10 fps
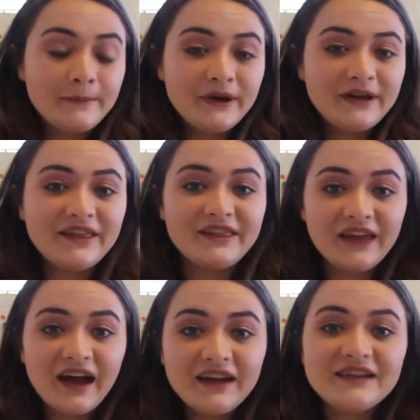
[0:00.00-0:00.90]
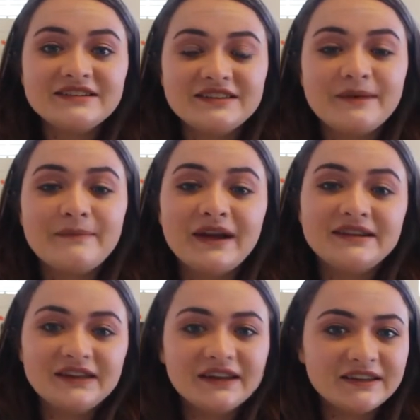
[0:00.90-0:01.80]
But that is the
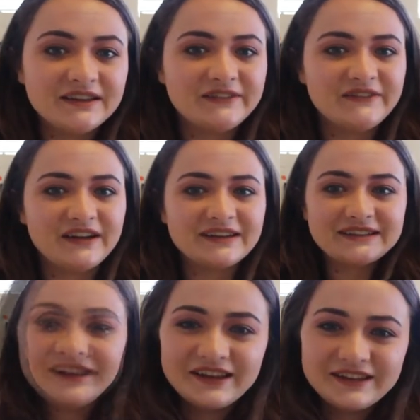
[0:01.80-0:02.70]
Mandela effect.